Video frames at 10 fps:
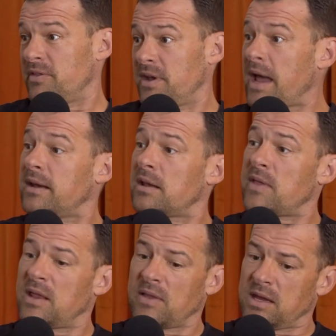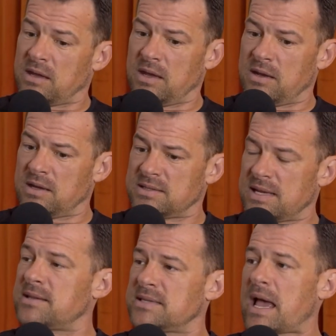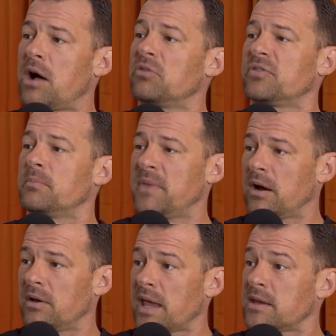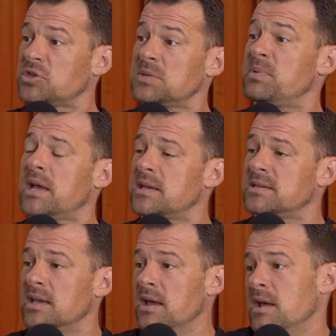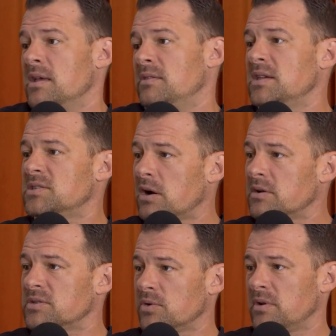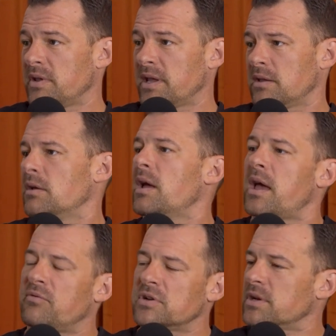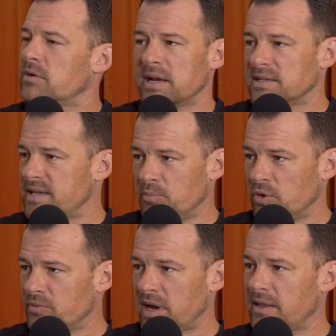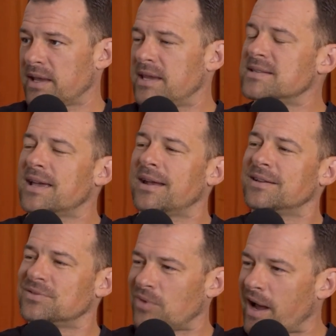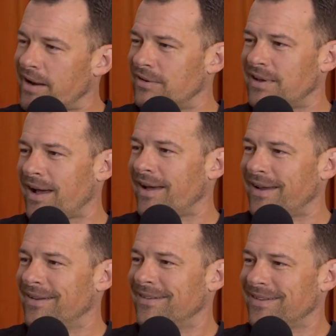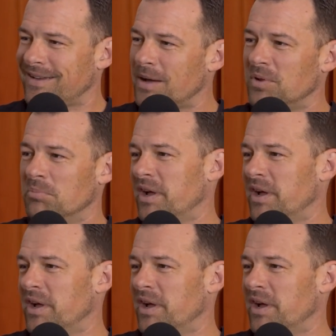of the night, and then like it extends out from there. And like just because these aren't sort of like Everett's a great example, right? Like he's got his ride or die couple of